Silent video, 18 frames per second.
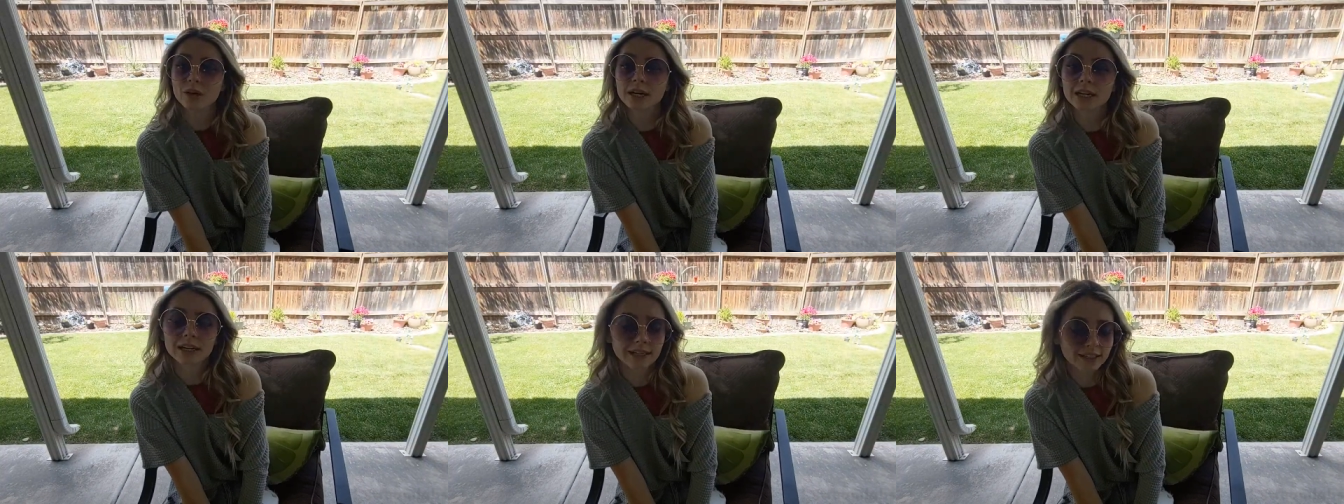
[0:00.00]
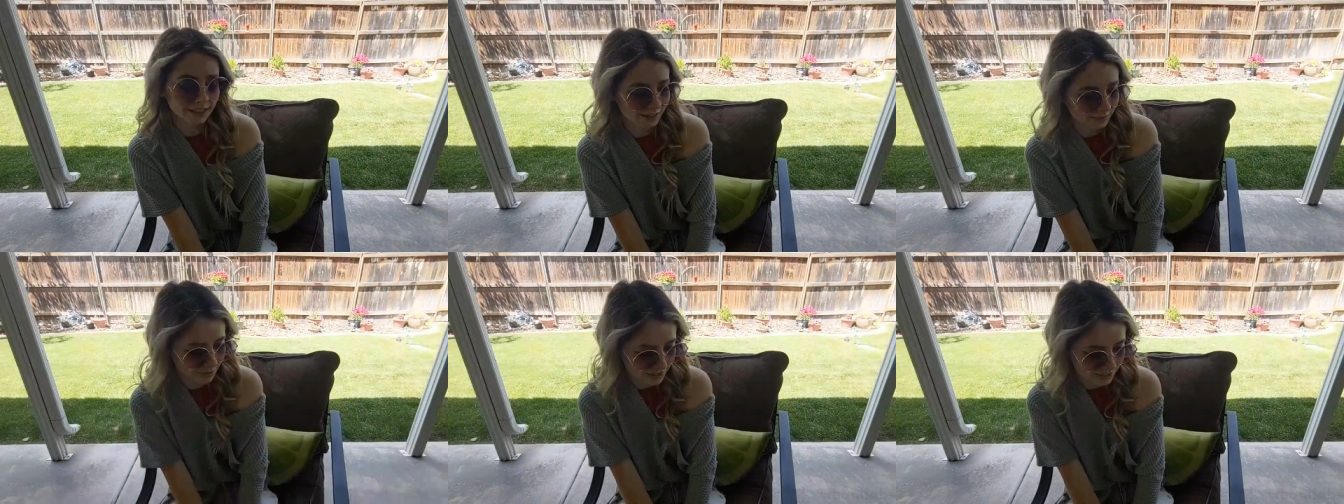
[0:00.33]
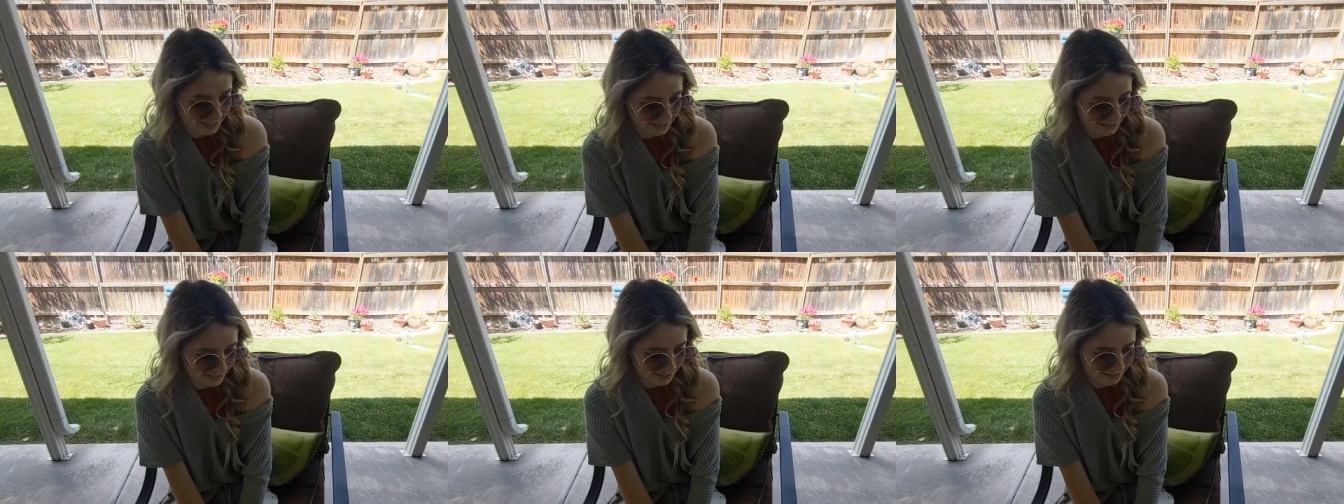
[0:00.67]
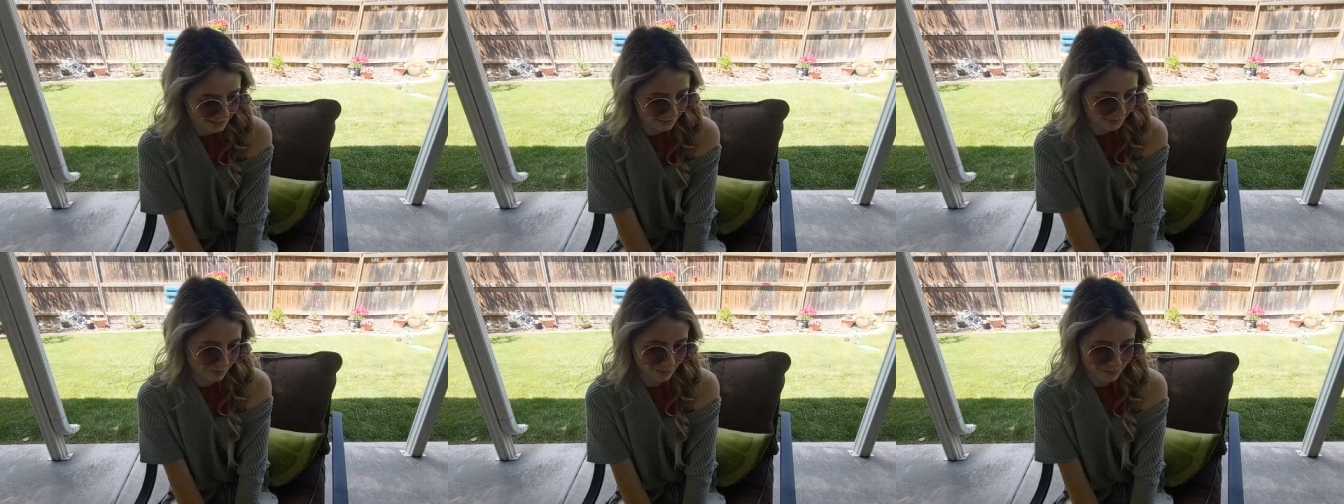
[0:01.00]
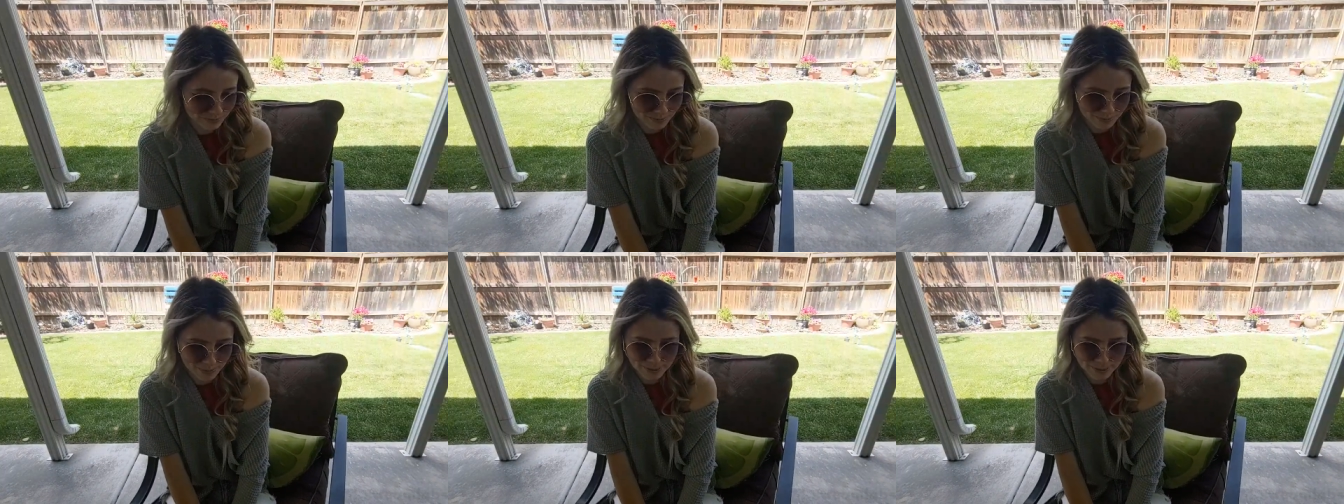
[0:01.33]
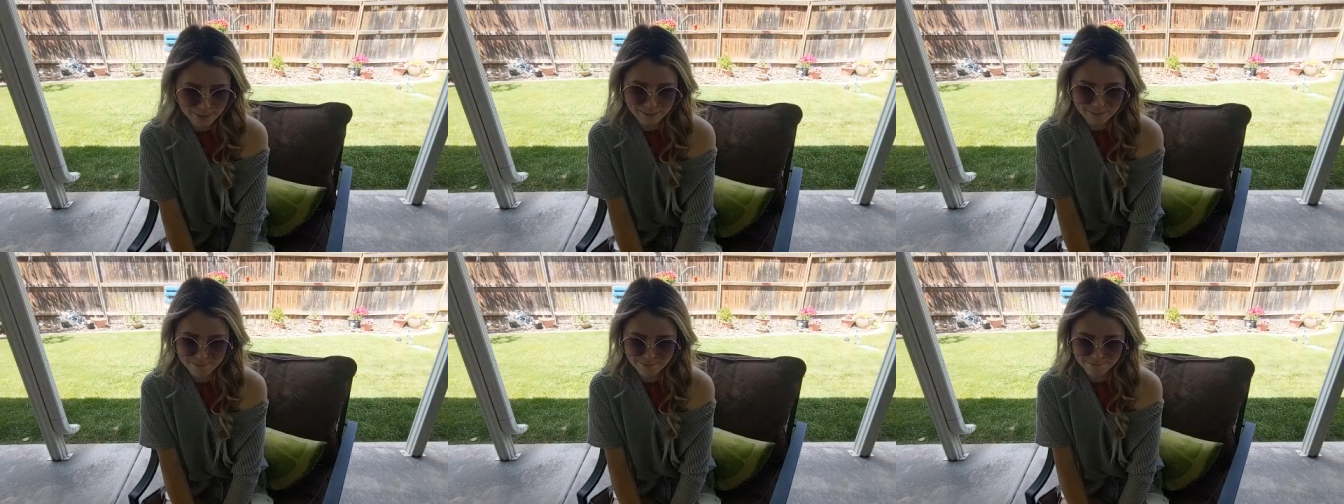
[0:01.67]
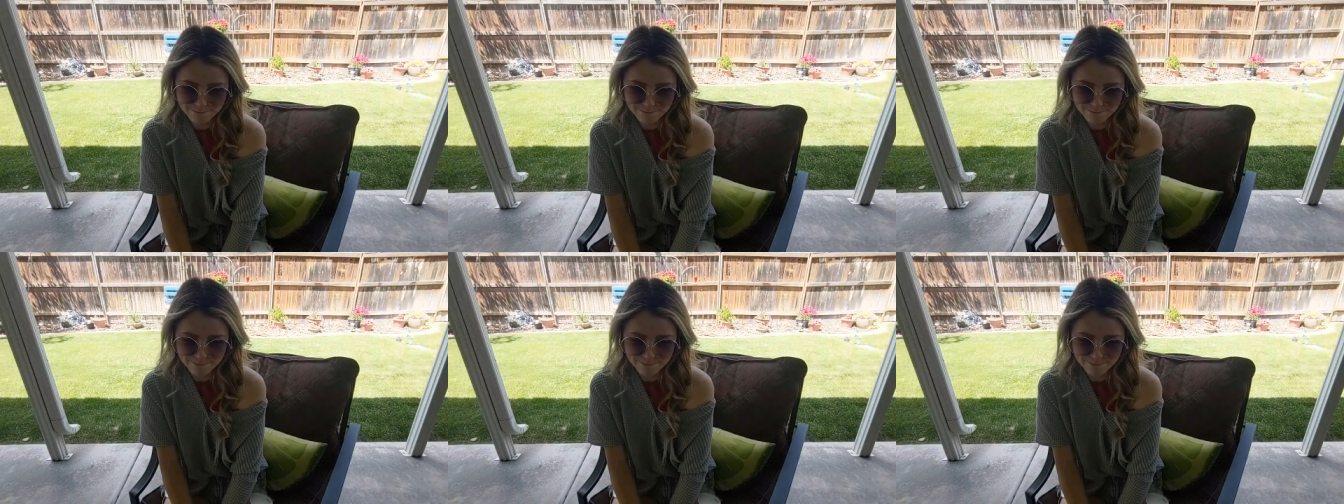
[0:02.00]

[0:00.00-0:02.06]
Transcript: What? Name her what?